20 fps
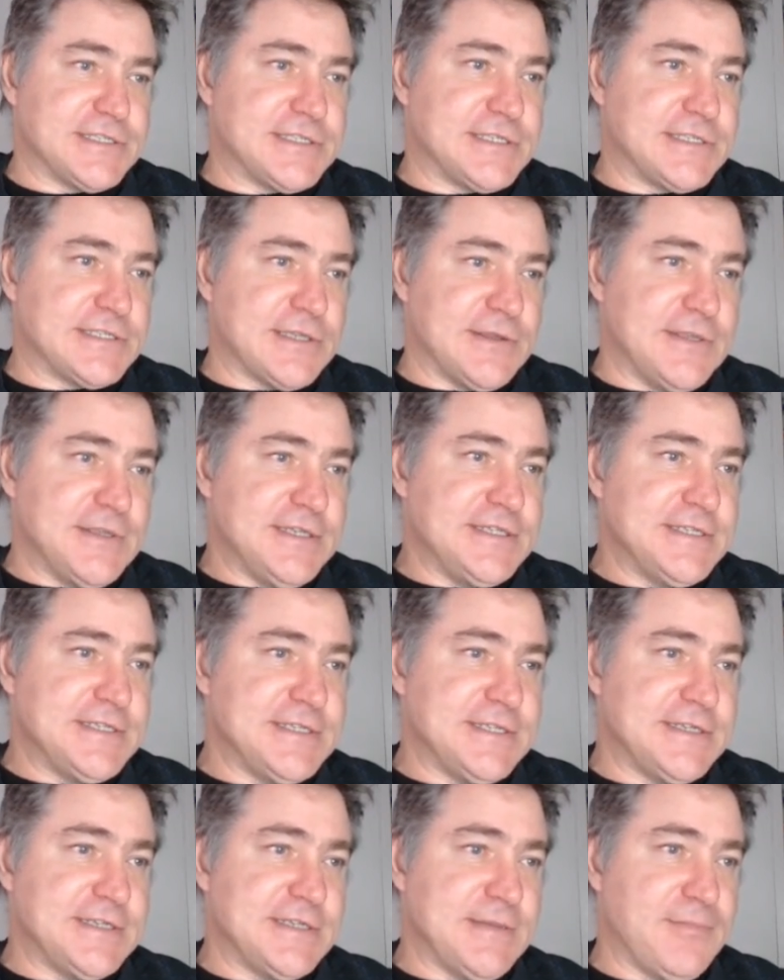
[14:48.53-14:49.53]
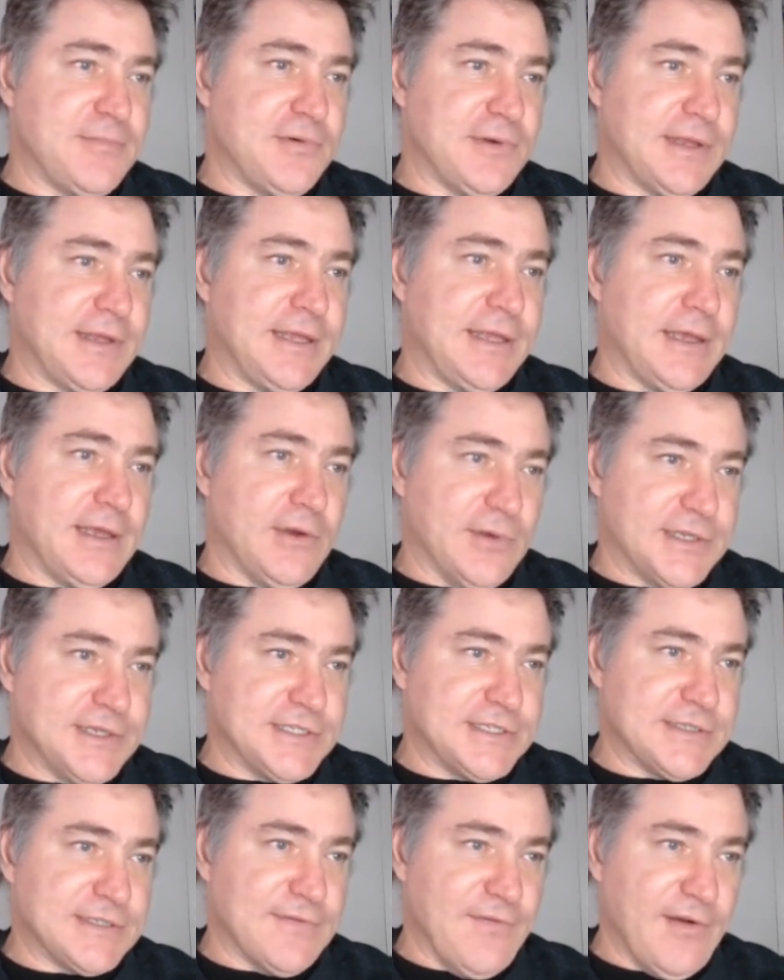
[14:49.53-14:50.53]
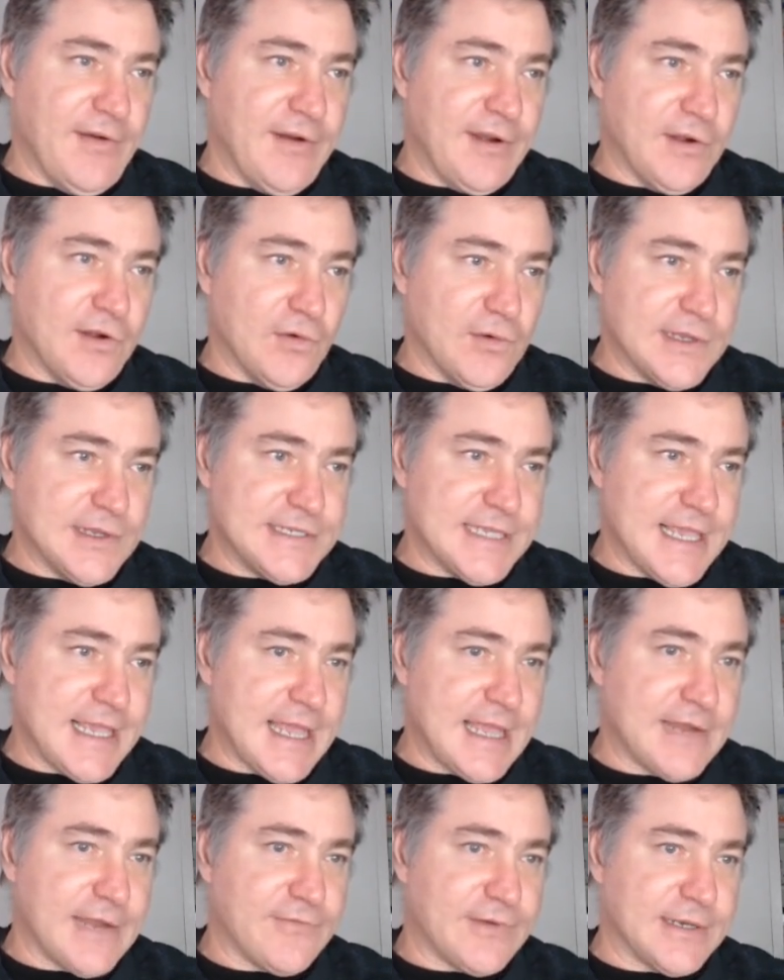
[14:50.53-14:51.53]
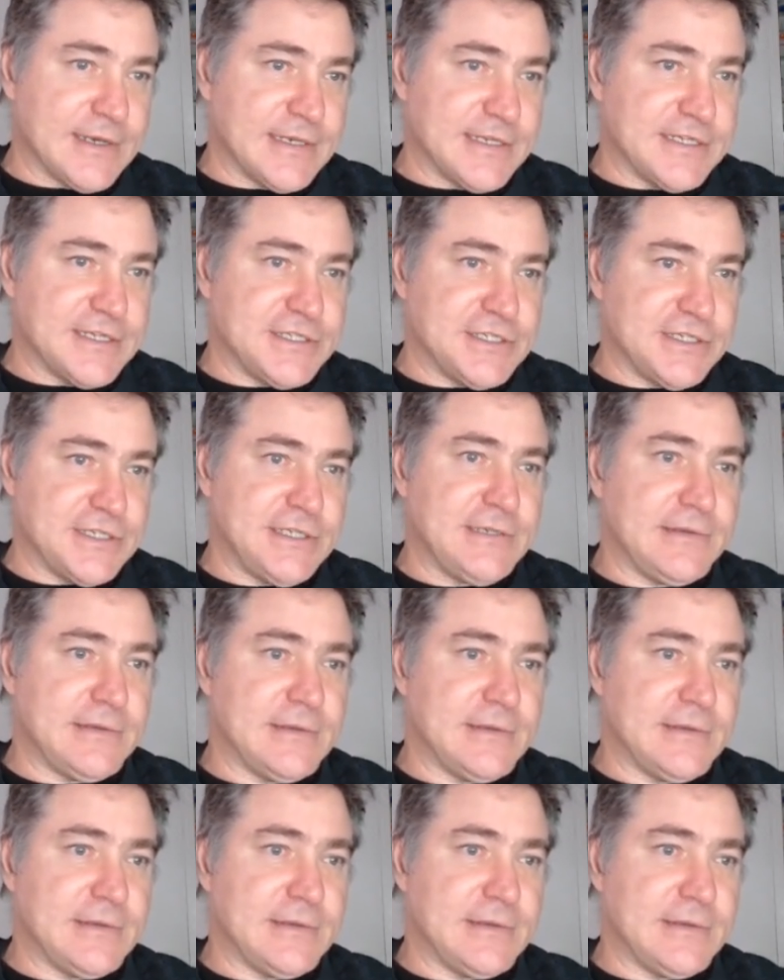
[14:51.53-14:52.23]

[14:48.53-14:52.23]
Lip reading: So this is his input here, which is a very noisy handwritten digit,